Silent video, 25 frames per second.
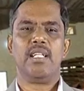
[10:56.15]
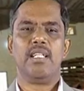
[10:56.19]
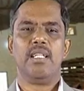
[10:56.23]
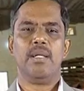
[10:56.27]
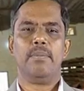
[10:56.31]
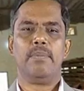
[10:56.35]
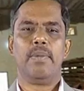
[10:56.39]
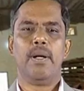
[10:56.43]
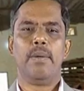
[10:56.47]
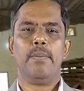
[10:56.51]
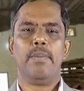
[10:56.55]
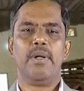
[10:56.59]
the
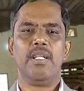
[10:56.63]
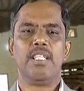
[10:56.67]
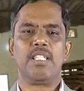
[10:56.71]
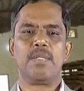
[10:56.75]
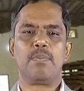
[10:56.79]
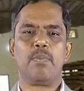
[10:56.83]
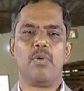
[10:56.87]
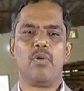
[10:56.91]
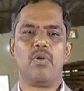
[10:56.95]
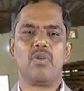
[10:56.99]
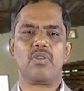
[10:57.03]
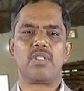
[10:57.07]
pebrine
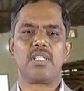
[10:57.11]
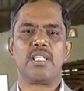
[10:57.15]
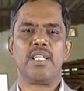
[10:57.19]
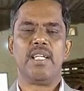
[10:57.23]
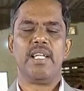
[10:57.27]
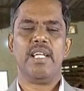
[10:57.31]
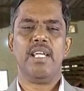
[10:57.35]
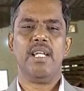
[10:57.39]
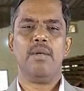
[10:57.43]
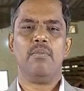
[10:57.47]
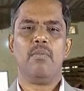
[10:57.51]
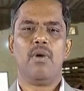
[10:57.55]
spores
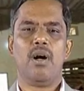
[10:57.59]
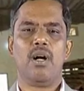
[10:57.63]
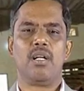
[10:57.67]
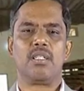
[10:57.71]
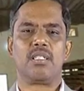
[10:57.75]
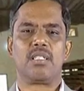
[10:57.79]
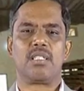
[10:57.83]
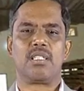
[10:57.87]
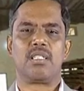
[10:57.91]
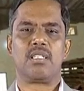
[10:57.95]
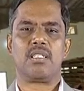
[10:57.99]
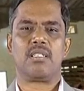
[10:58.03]
in
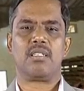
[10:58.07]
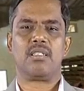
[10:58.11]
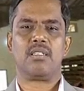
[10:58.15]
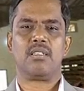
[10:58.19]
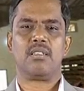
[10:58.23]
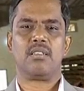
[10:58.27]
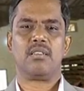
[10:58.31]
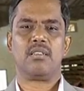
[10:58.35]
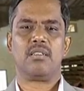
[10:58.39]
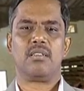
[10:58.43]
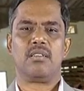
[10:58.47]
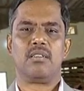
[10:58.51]
moths.
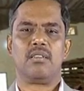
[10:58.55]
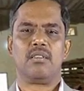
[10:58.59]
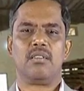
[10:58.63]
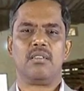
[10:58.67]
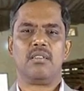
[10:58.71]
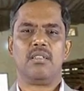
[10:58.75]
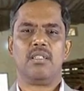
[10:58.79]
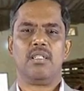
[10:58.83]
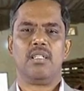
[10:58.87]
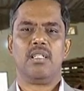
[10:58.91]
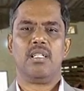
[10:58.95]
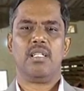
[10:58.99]

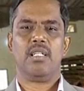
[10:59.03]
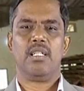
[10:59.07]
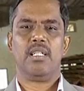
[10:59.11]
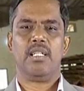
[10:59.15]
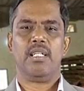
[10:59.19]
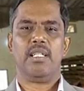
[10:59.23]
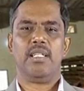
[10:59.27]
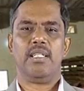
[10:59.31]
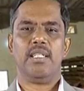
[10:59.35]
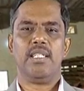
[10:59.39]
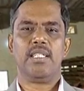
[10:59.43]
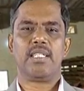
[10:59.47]

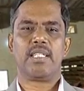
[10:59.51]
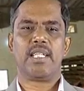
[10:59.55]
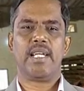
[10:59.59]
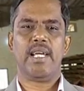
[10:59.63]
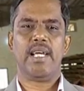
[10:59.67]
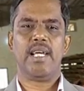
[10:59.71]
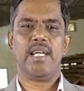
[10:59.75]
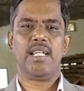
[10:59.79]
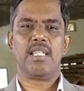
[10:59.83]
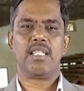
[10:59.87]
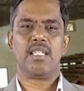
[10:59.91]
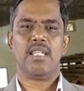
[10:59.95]
In this
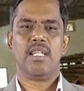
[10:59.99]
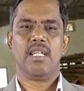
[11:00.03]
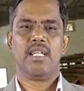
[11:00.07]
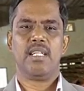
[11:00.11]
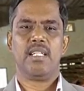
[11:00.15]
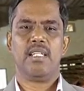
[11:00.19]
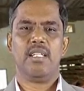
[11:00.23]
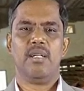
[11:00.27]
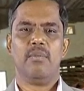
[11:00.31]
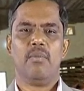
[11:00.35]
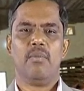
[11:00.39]
case, the